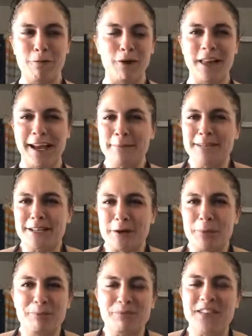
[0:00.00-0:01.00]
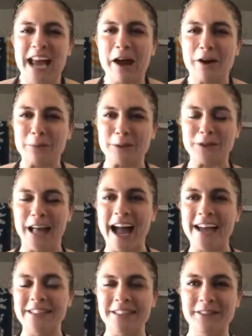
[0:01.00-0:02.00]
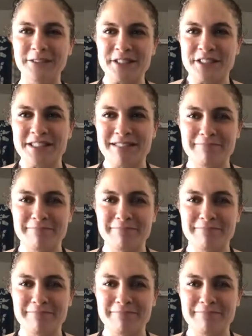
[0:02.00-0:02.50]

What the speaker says: or like I'm such a terrible liar, it would just,